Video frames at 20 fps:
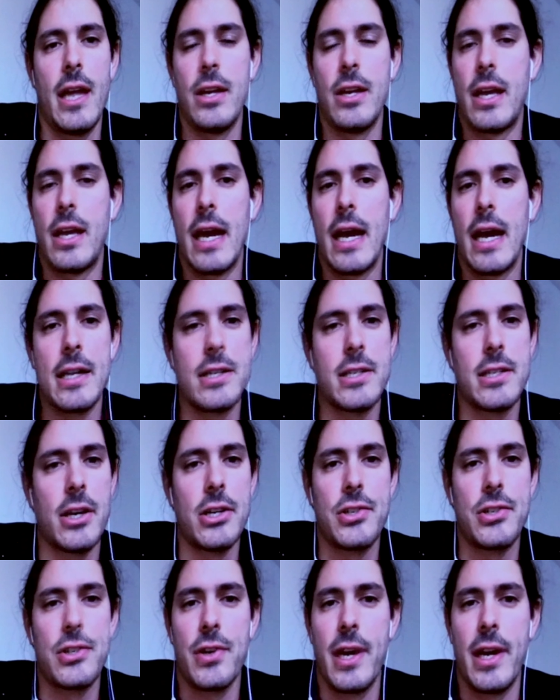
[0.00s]
you got to
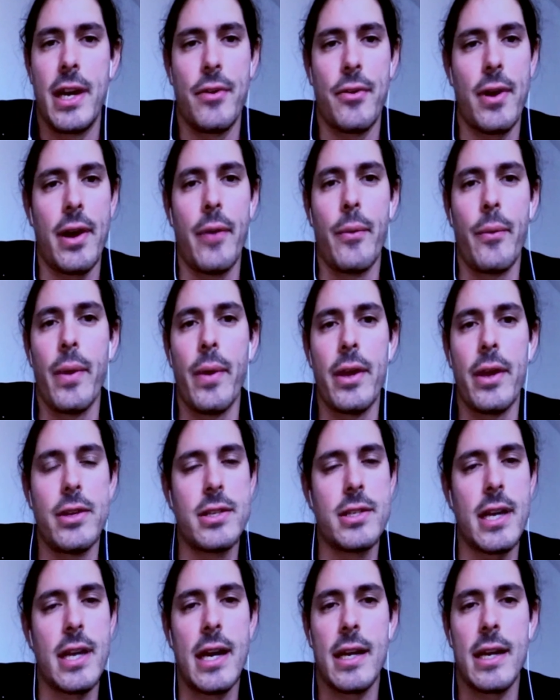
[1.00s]
start training right away.
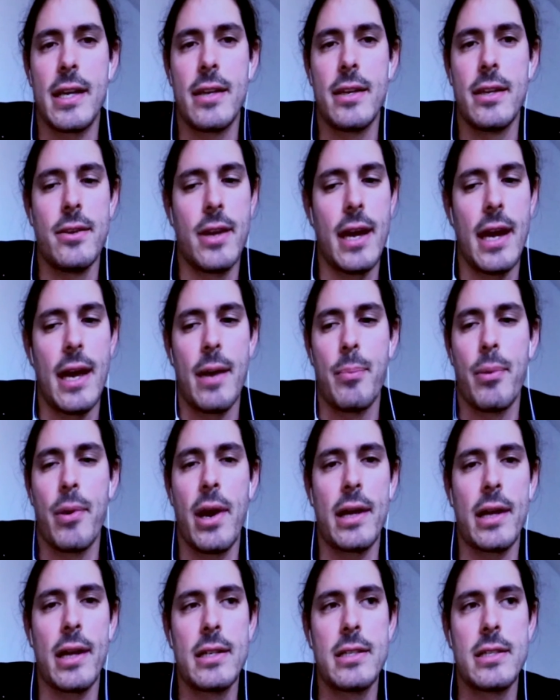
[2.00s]
You got to
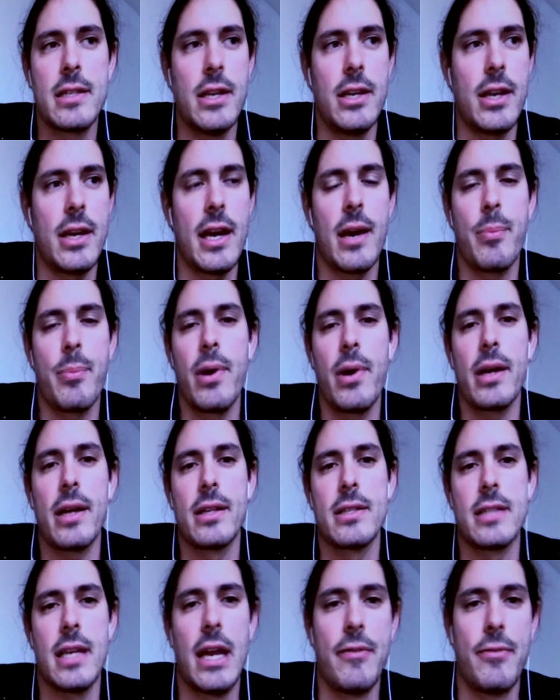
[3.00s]
practice, and you got to
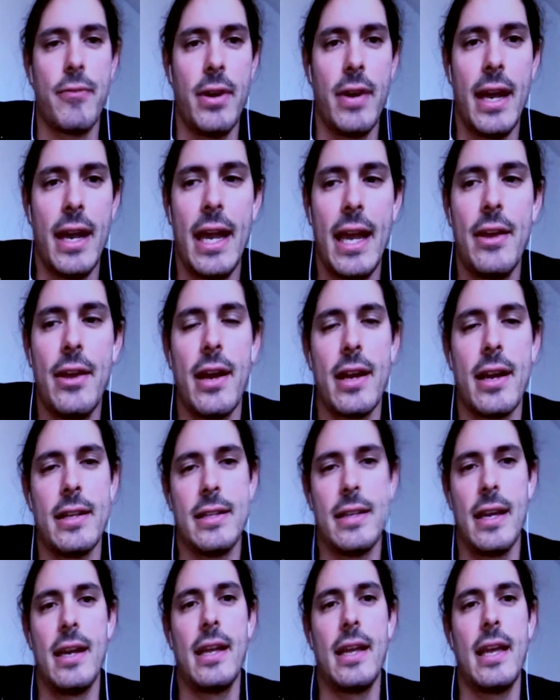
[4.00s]
practice every day. You
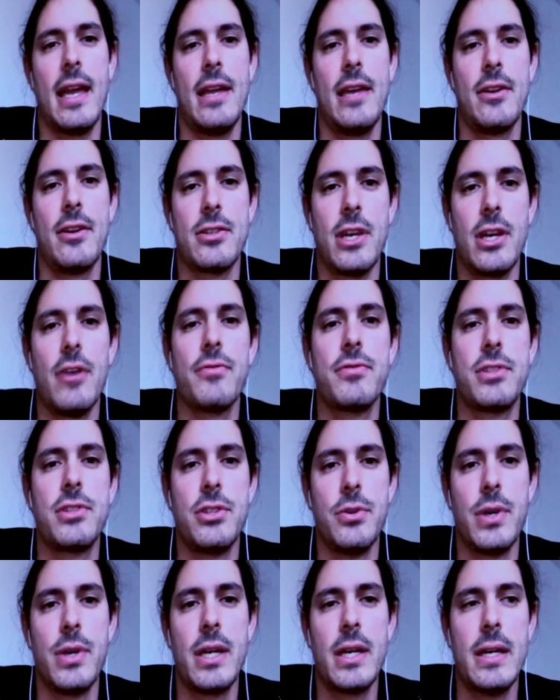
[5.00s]
got to dedicate yourself
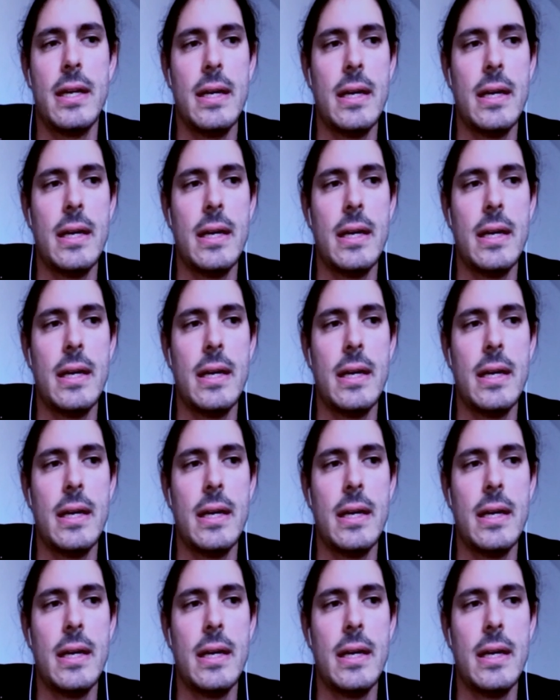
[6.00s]
to it.